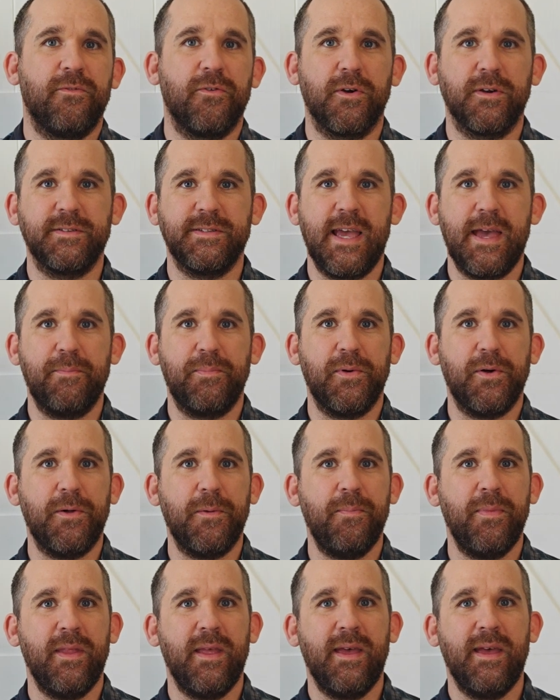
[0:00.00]
For
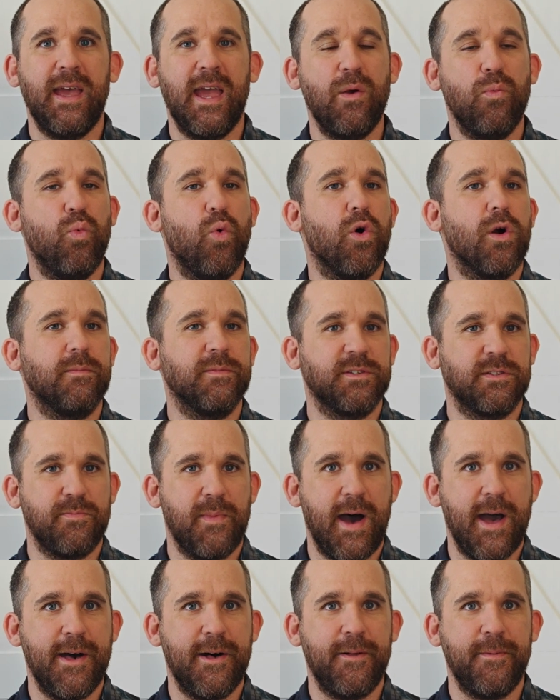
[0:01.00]
example, a warm
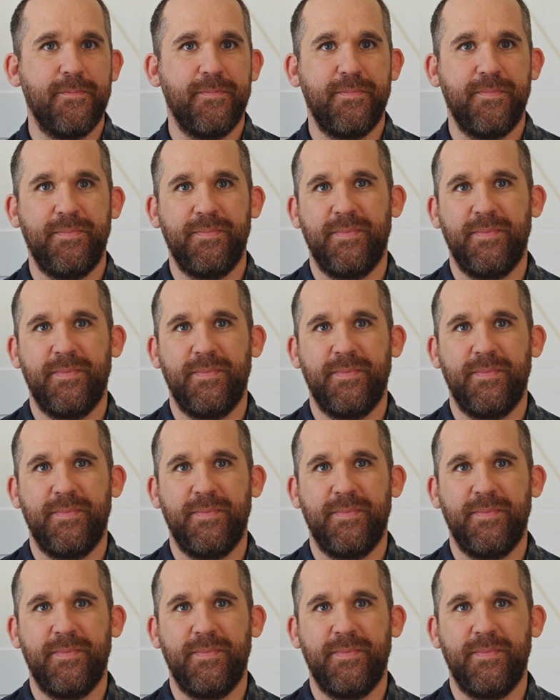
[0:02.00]
smile.